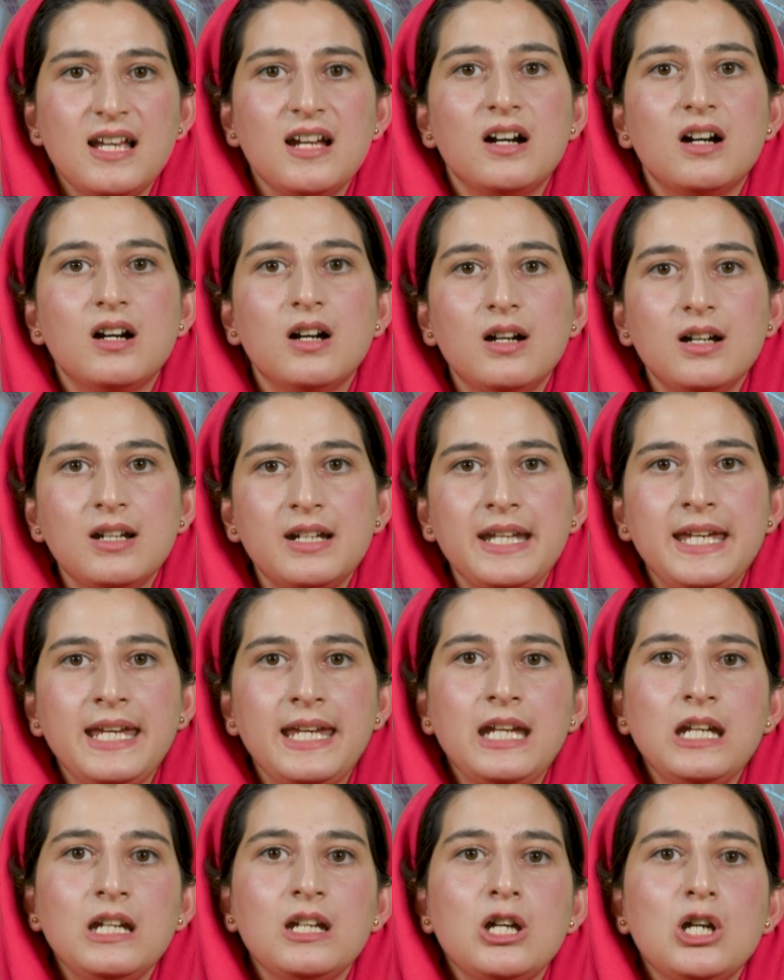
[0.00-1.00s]

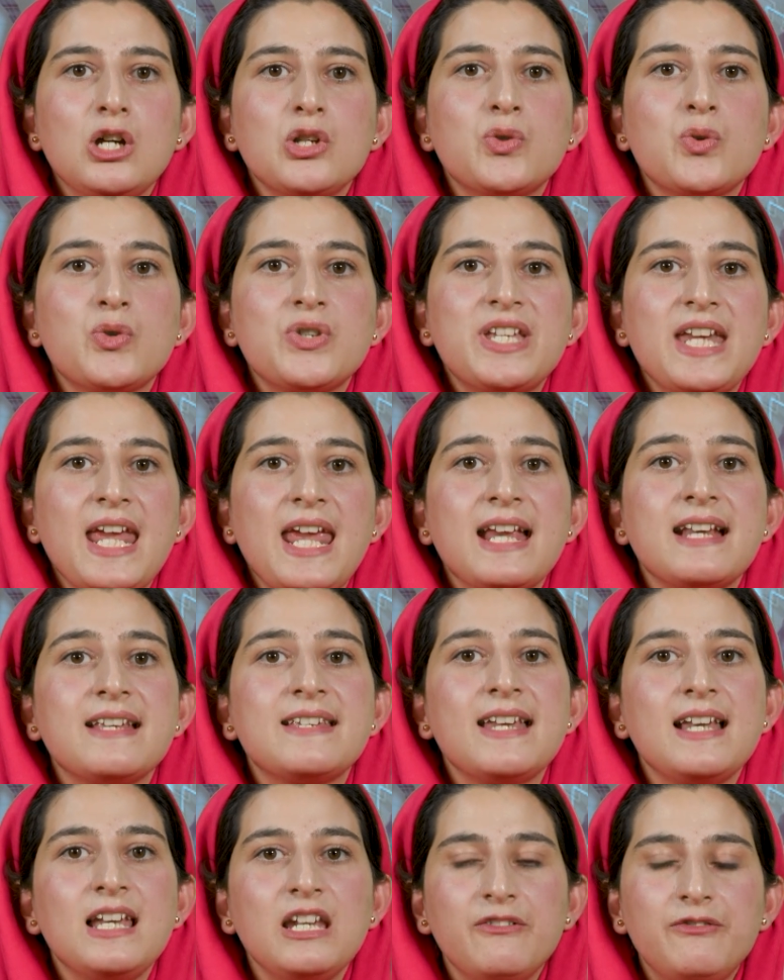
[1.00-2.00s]
agreeing to take
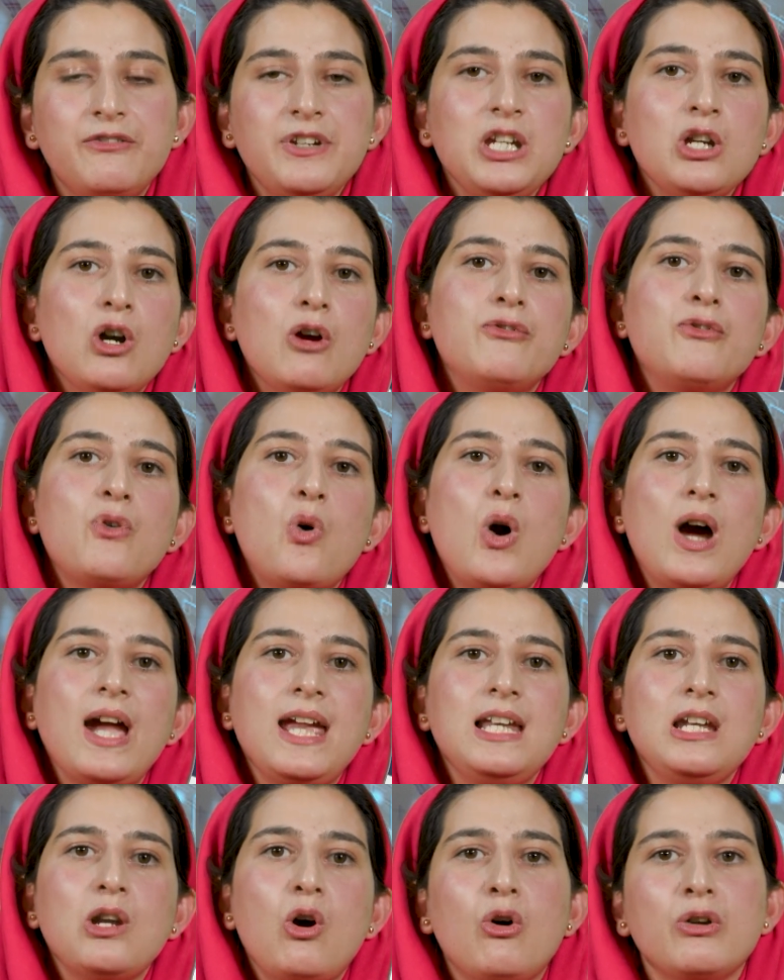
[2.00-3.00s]
delivery of
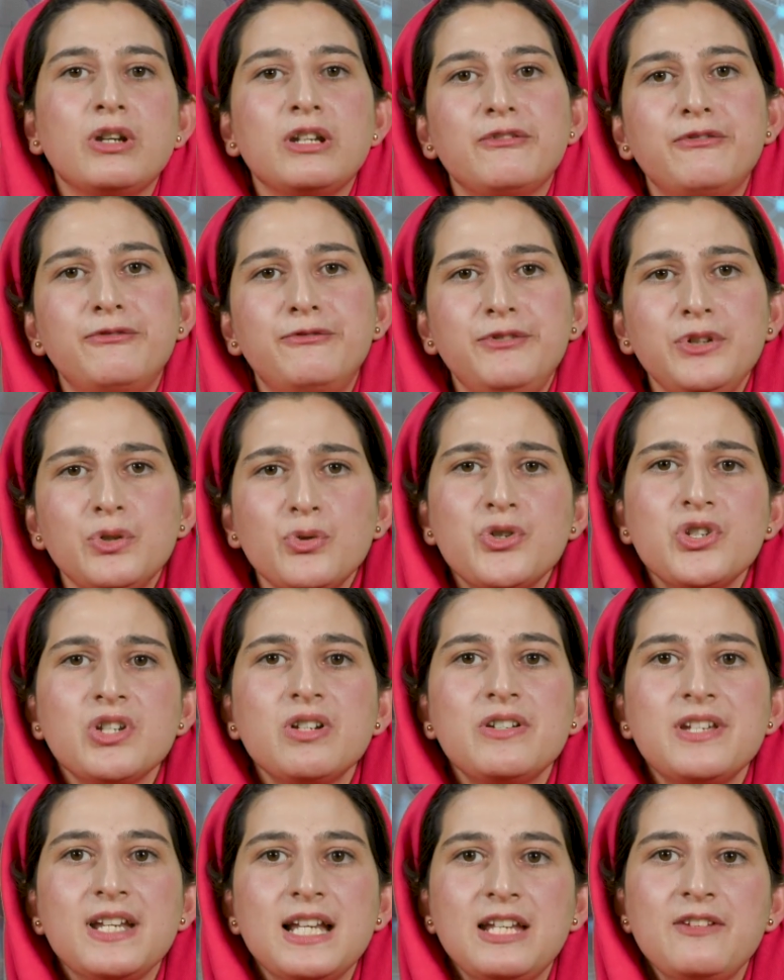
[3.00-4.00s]
oil on a future
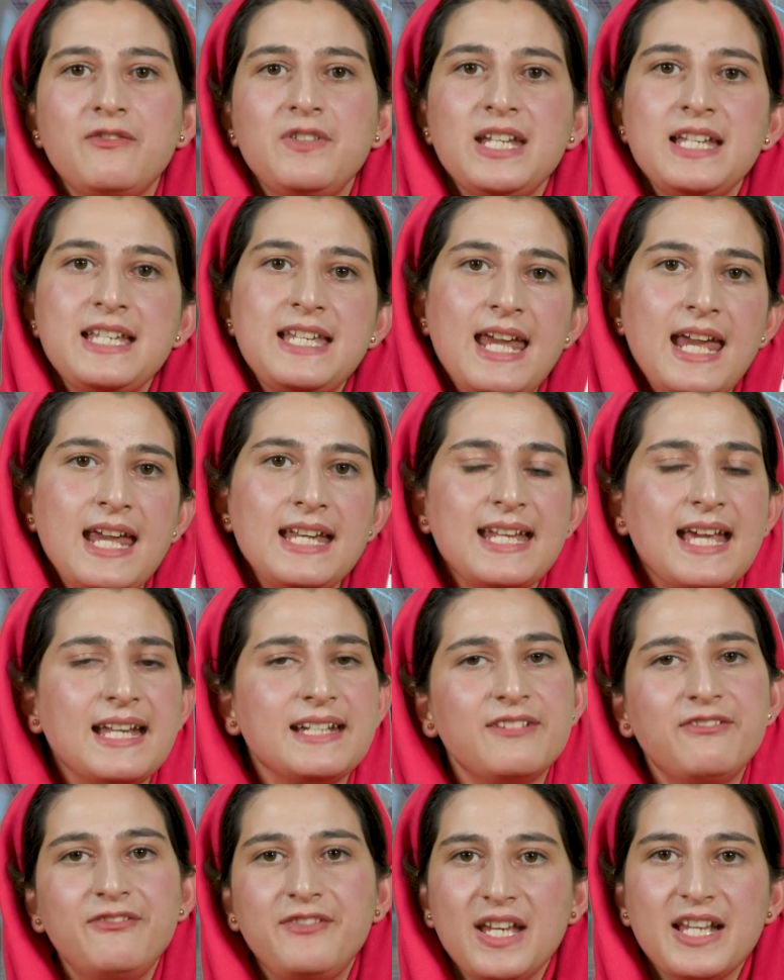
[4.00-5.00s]
delivery date at a
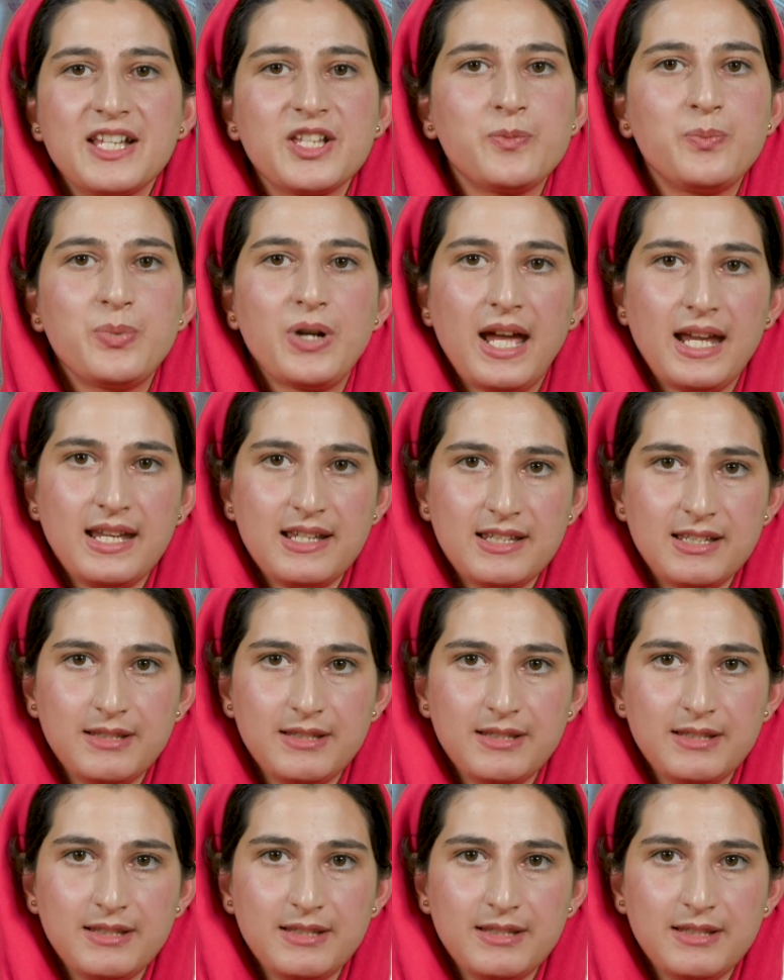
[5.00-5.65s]
fixed price.